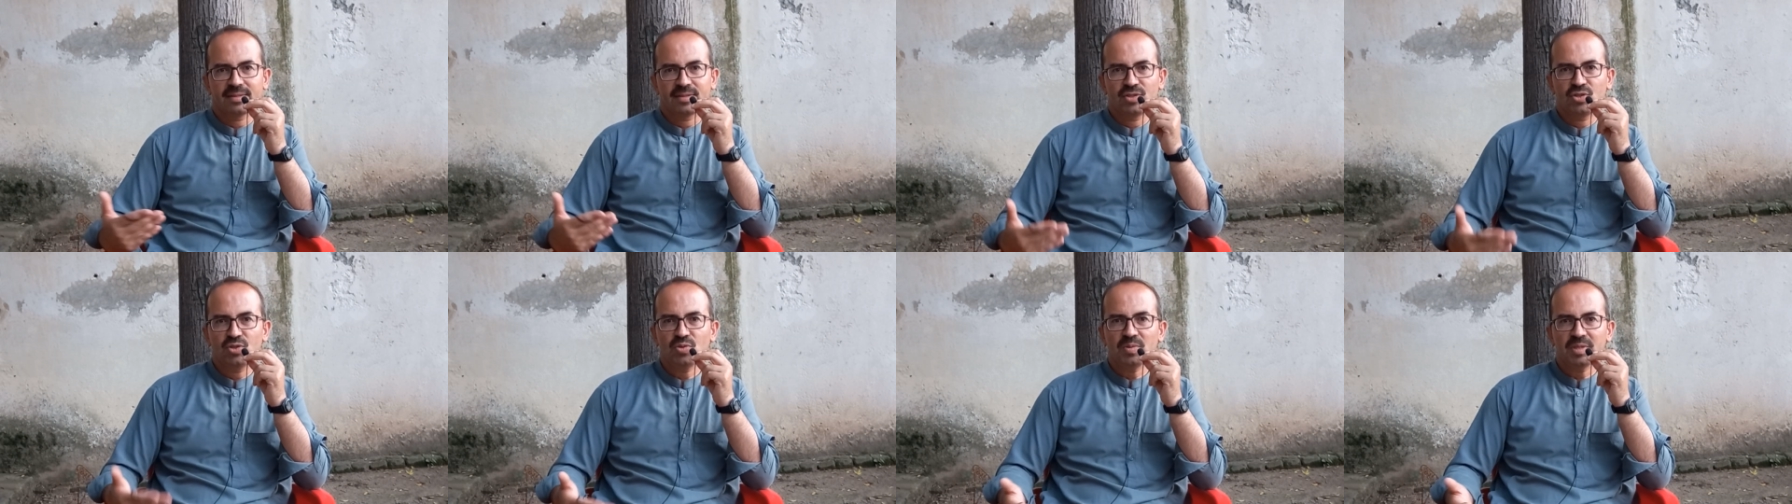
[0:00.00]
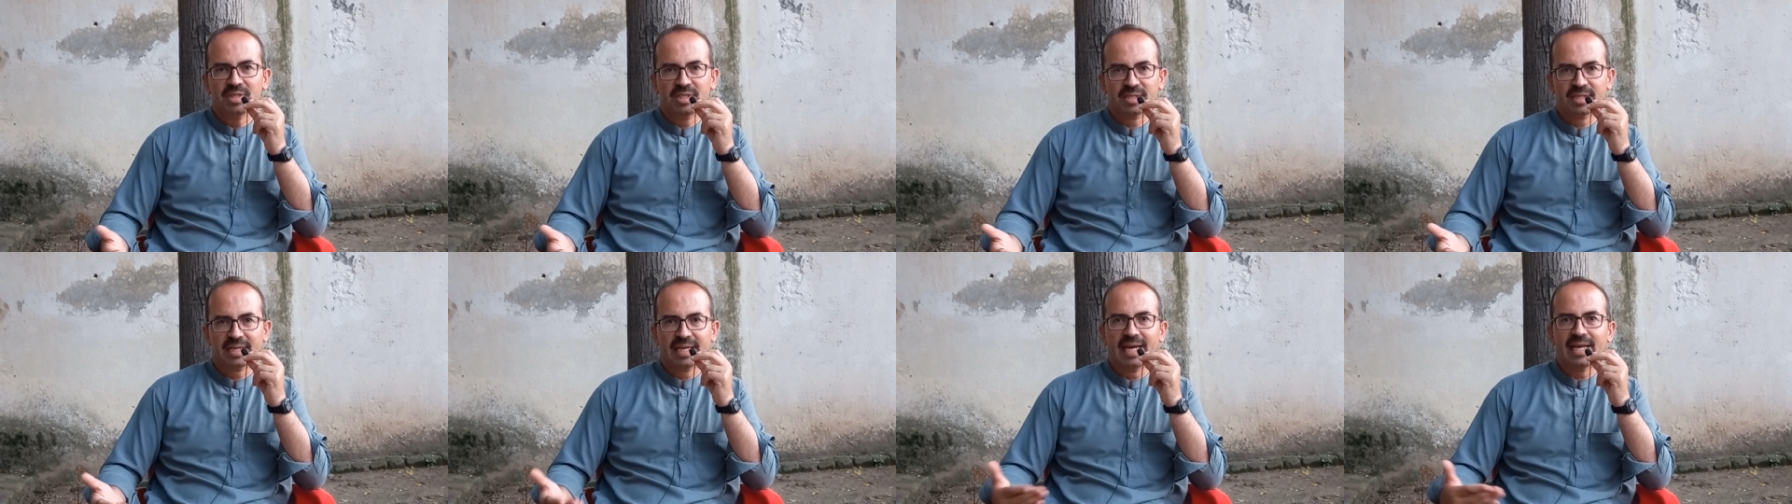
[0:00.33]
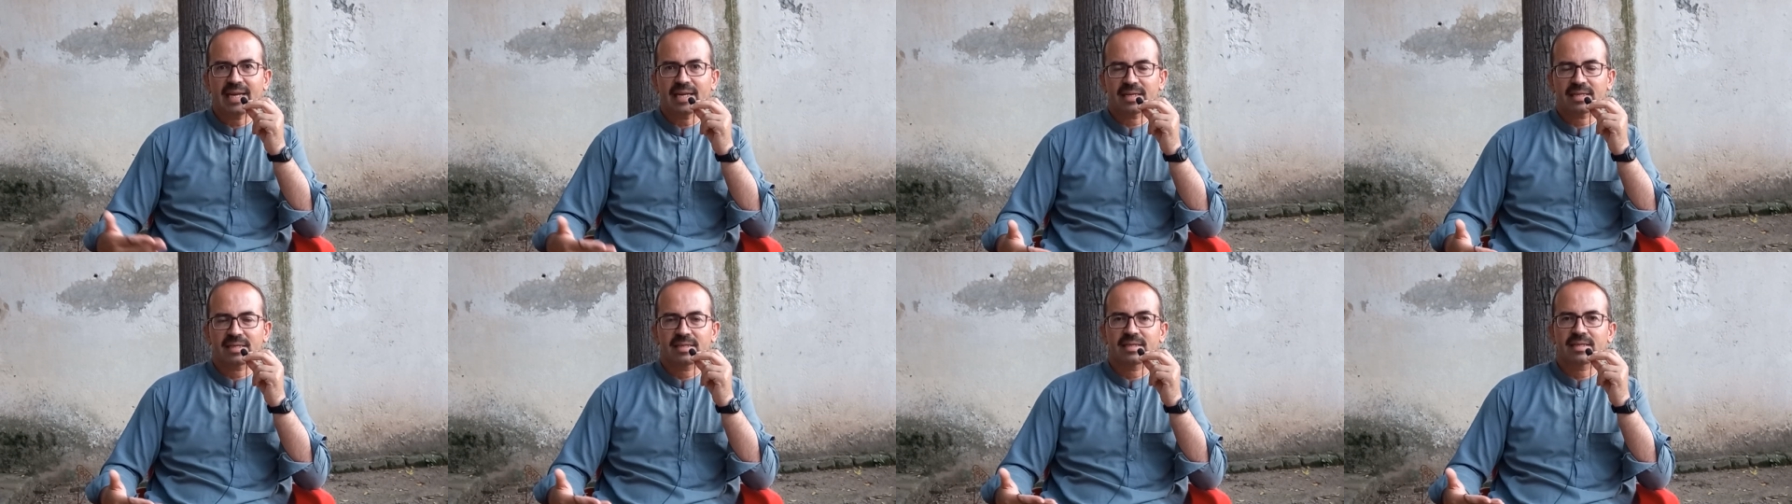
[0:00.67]
Jewish
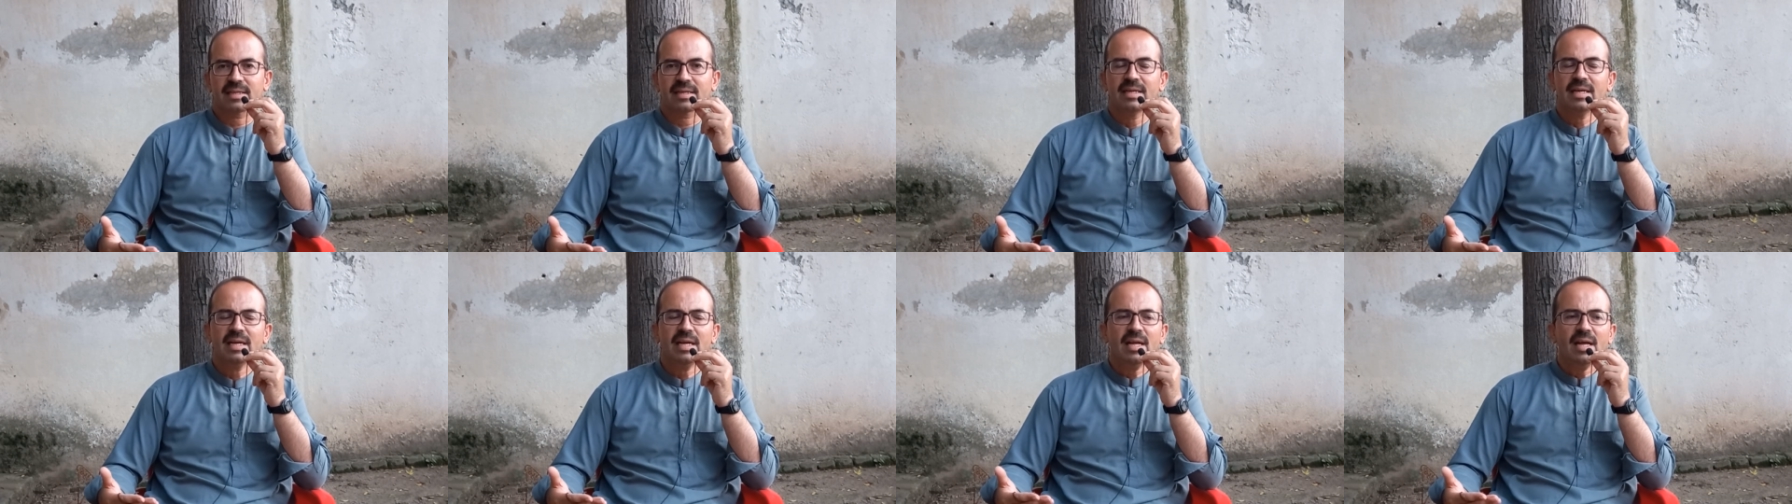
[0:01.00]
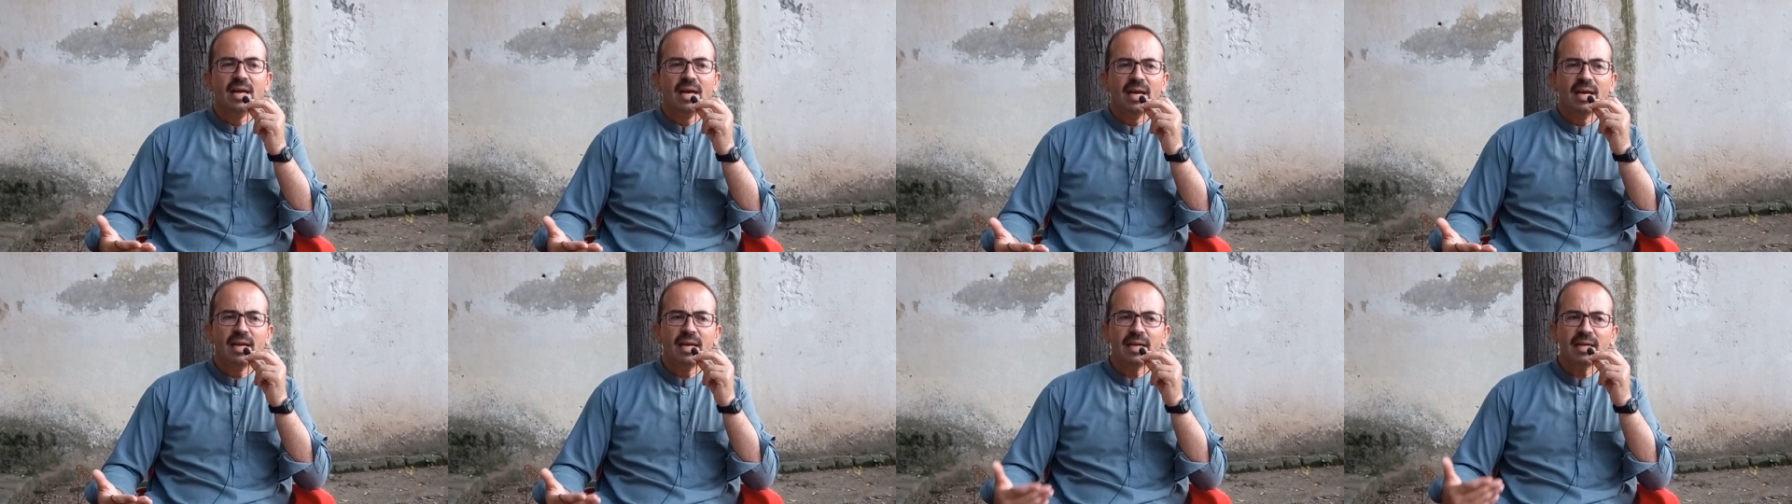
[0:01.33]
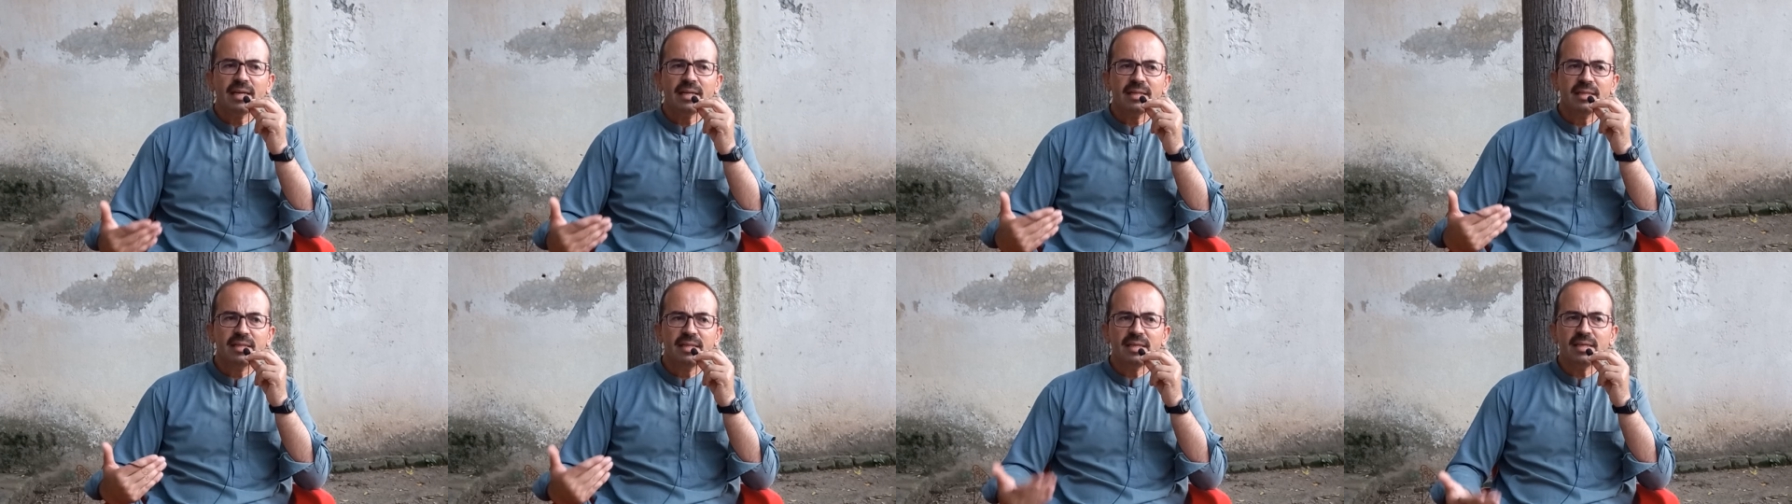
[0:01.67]
character,
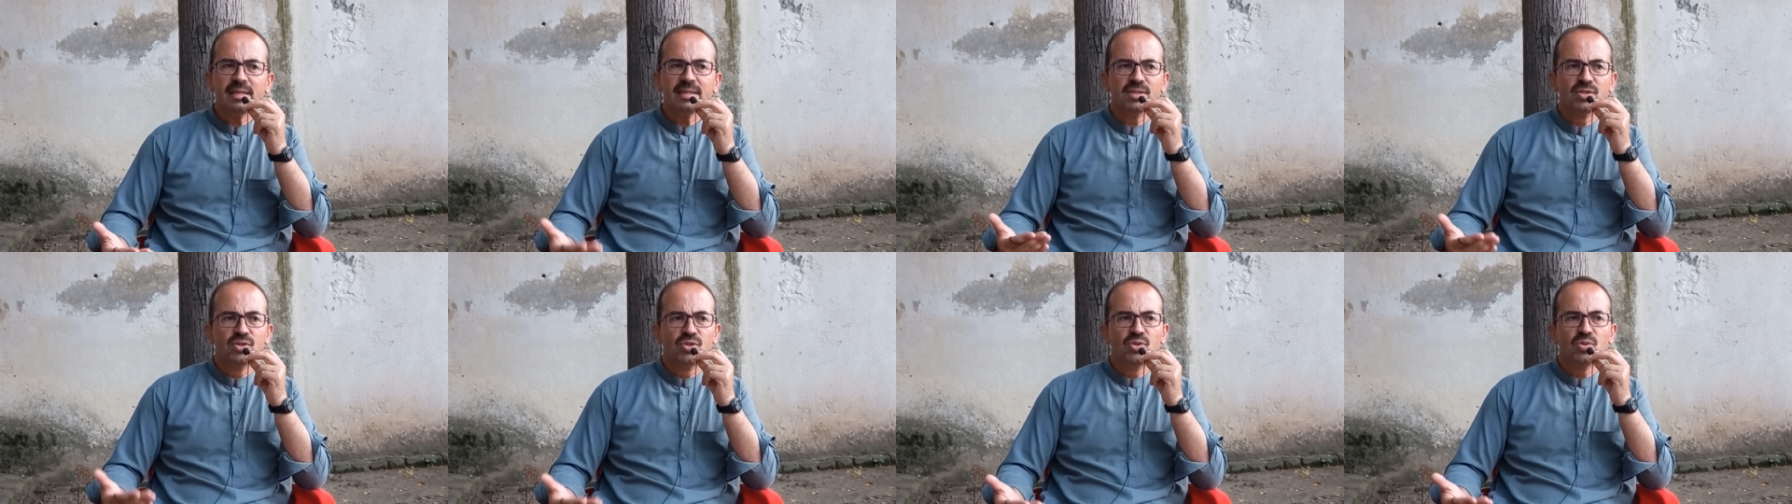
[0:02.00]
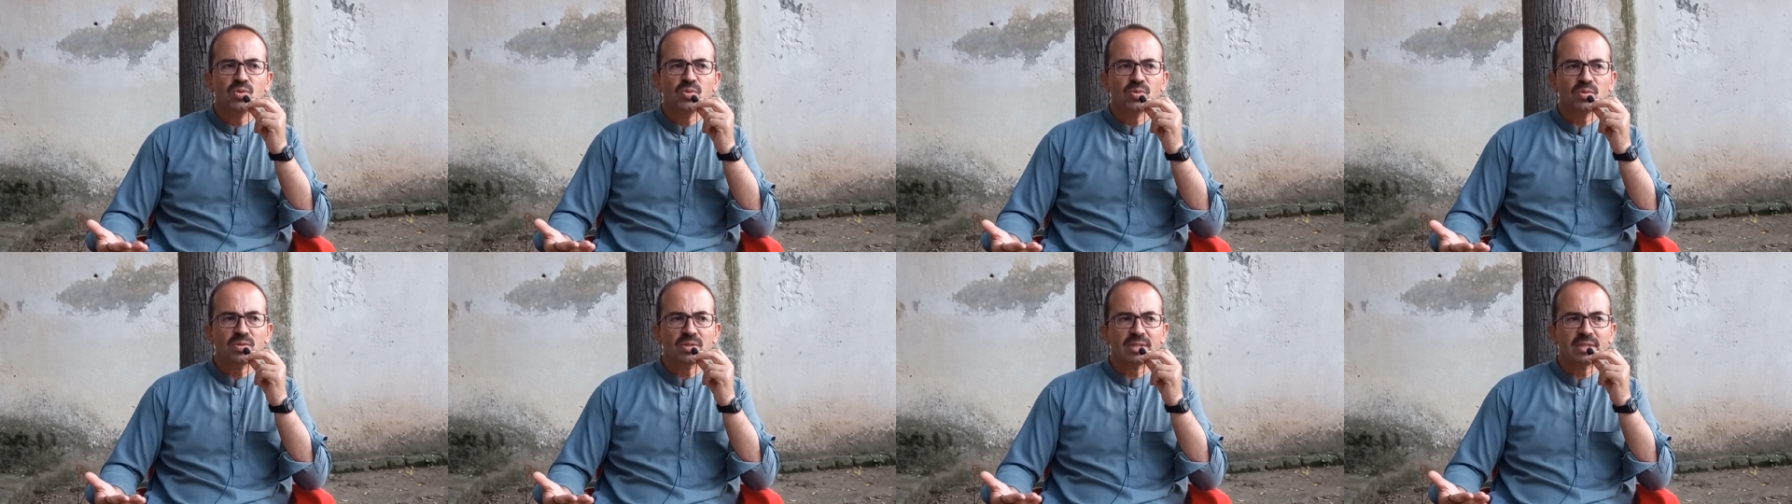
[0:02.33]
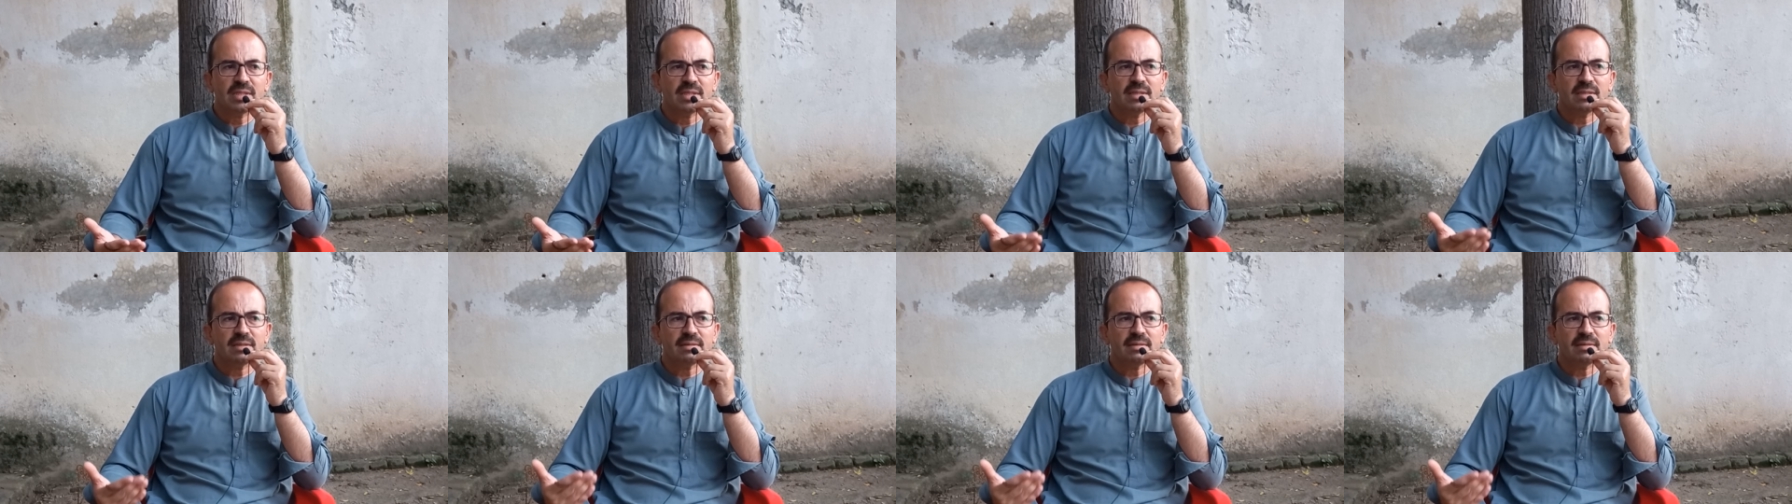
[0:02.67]
and these Jews,